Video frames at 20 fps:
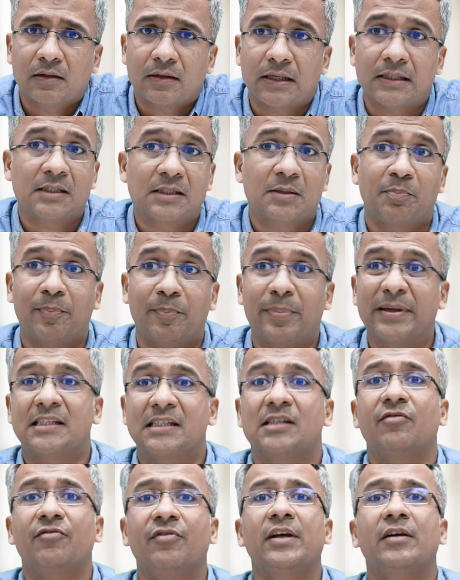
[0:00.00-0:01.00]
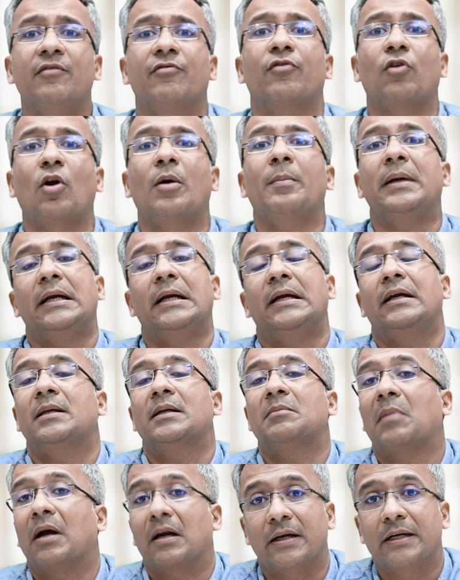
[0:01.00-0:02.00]
and specific from
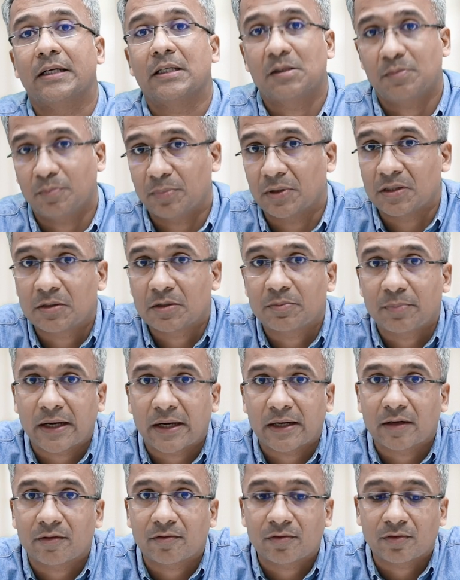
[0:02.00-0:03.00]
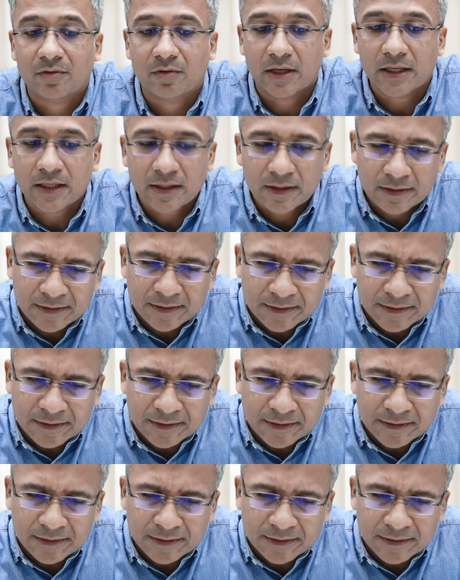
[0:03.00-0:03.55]
Indian markets perspective, right?